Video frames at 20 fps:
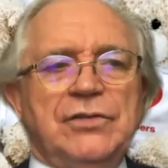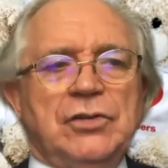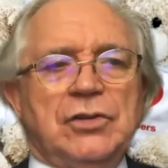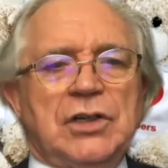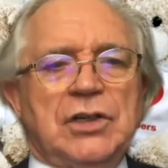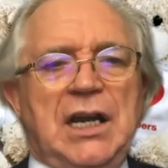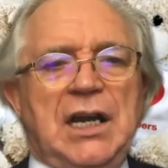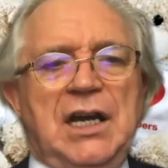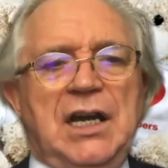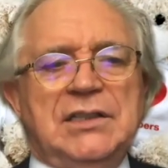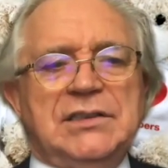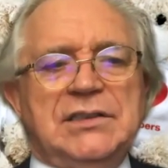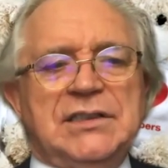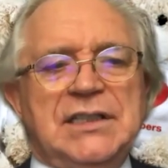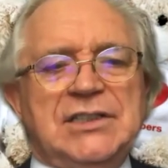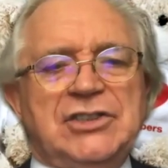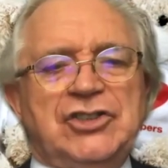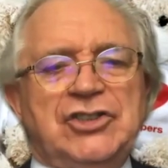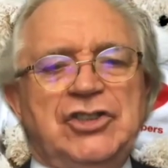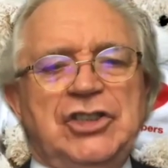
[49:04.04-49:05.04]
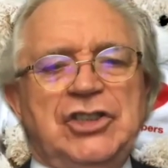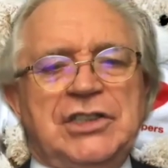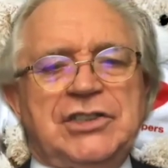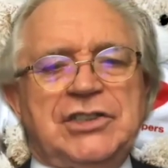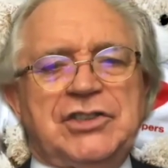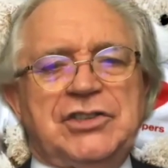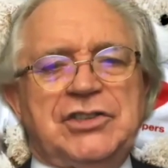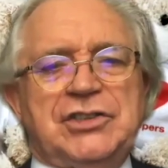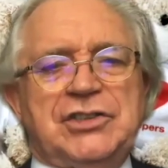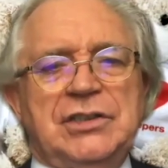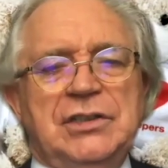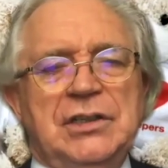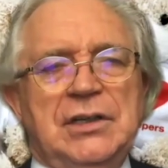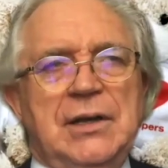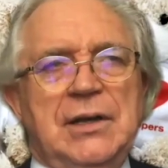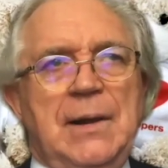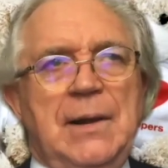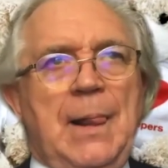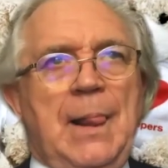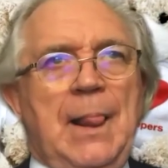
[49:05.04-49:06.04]
client. It's just,
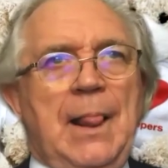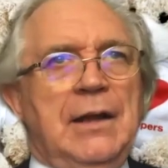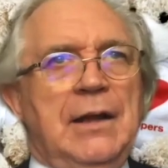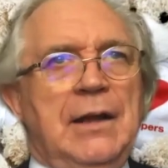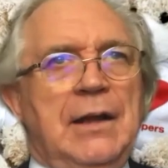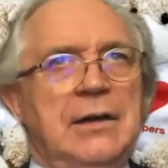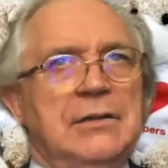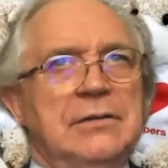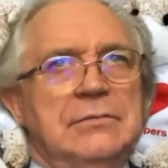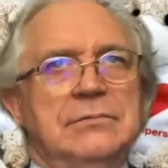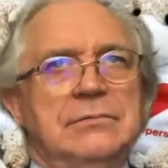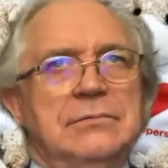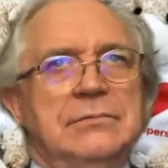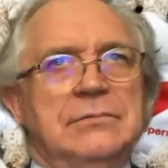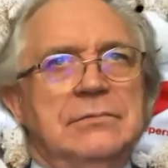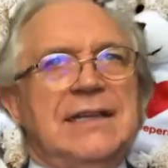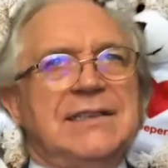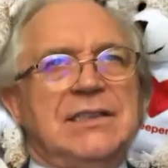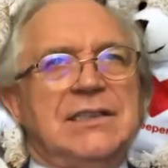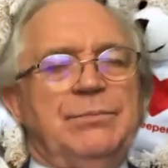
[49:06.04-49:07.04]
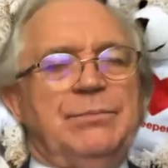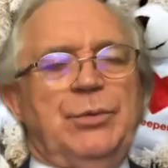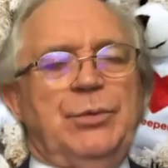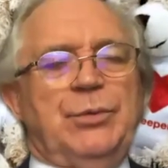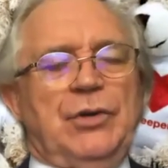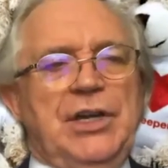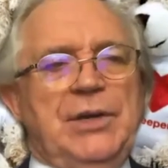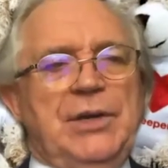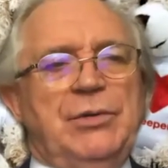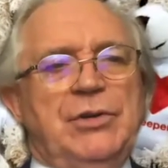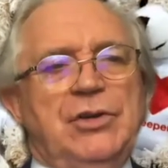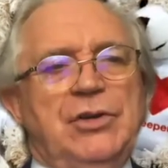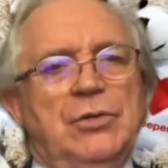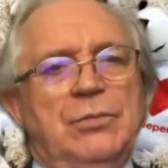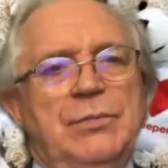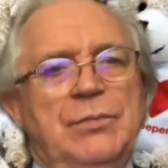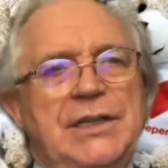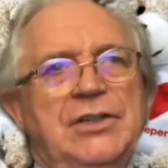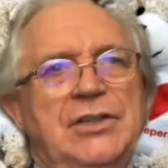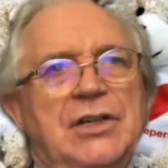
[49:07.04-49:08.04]
as a bookkeeper, you'll
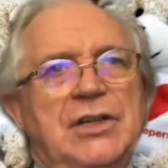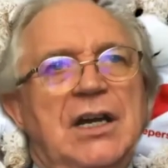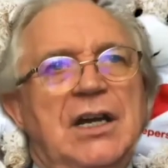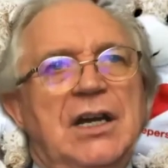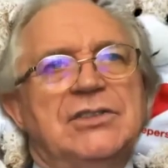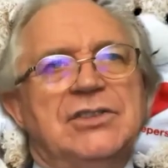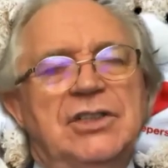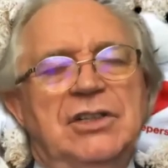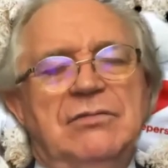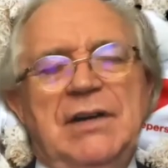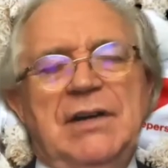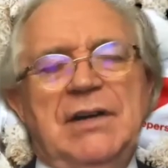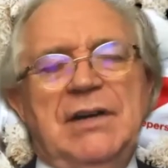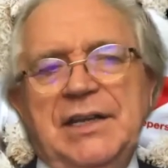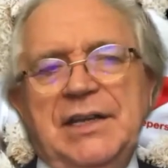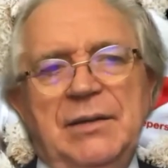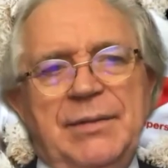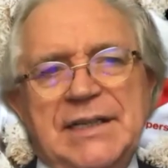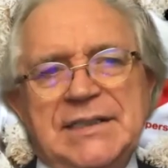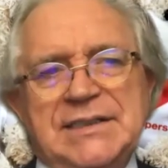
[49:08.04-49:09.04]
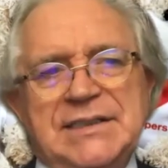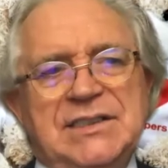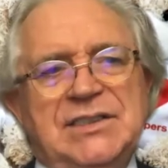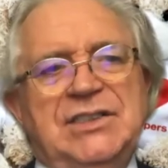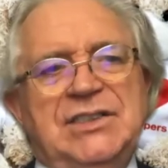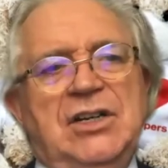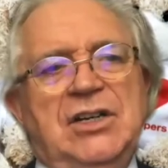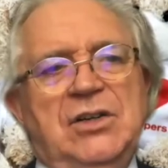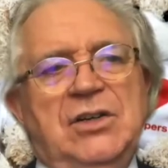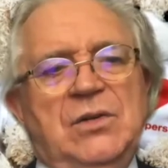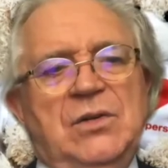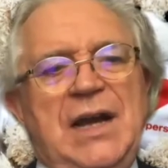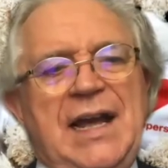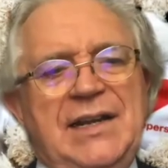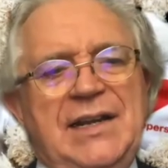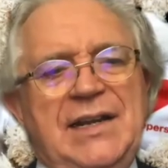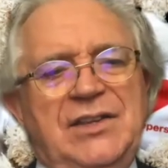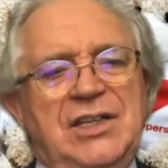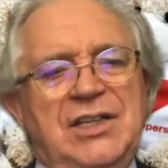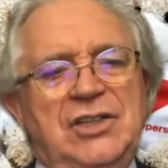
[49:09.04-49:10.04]
meet your clients on a regular basis. So
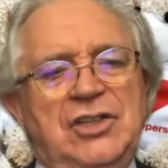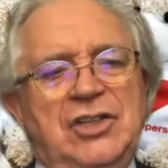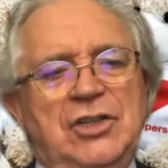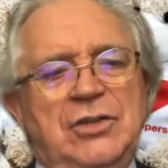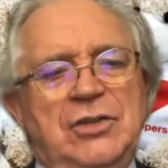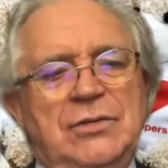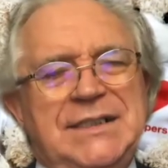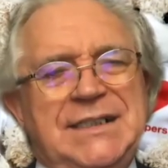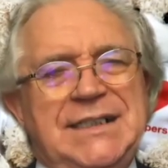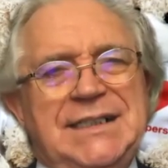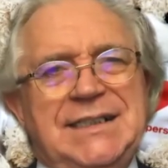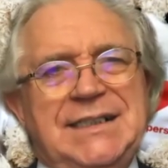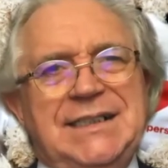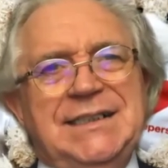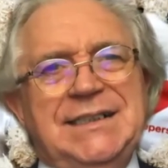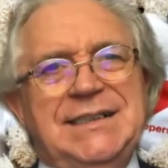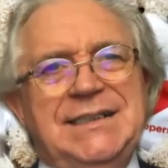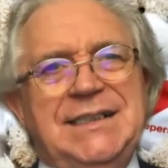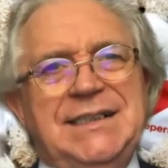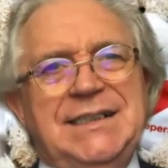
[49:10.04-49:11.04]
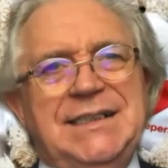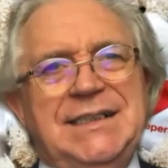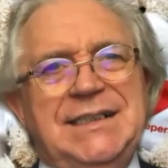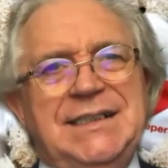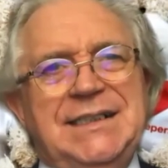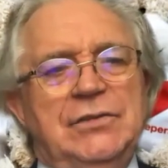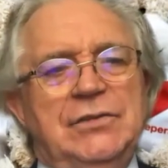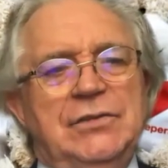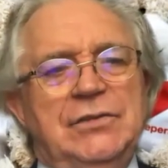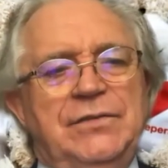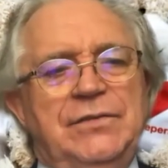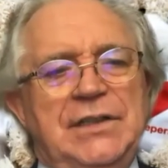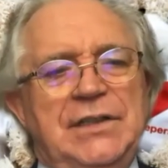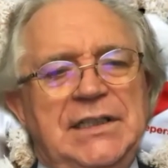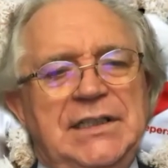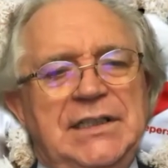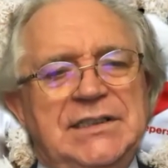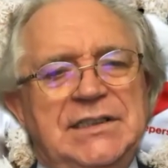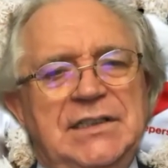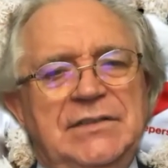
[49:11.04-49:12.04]
anything that you see that is different, or you feel is
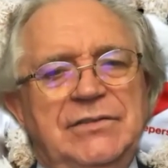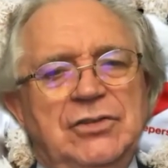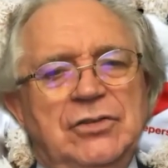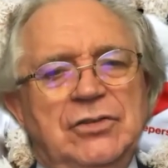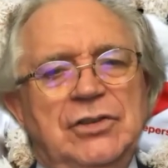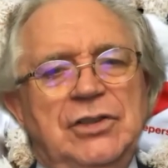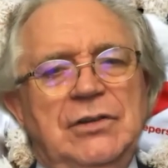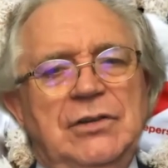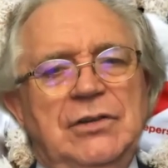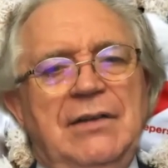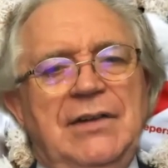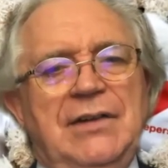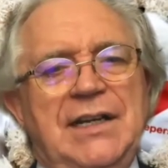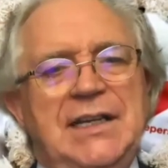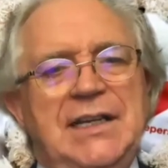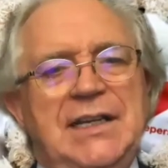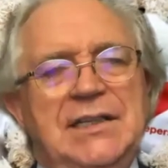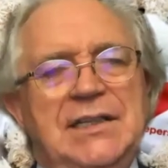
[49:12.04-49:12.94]
different, or you have any